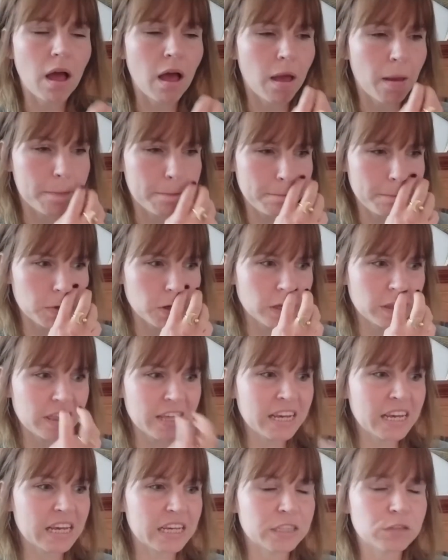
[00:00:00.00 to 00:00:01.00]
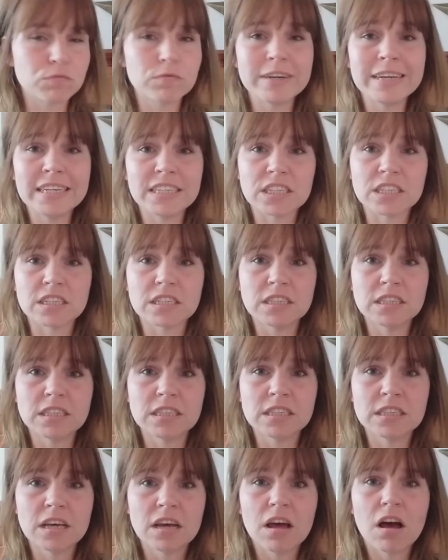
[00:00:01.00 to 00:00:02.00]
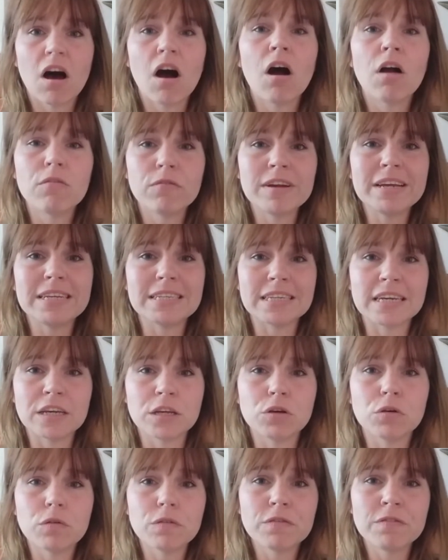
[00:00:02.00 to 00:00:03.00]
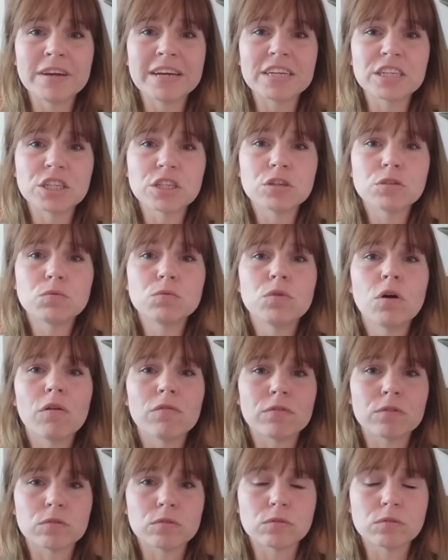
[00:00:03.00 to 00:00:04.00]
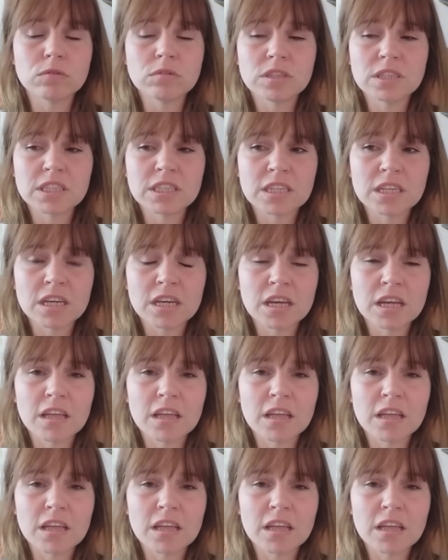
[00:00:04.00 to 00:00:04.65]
But the thing is, readers are reading your fictional novels.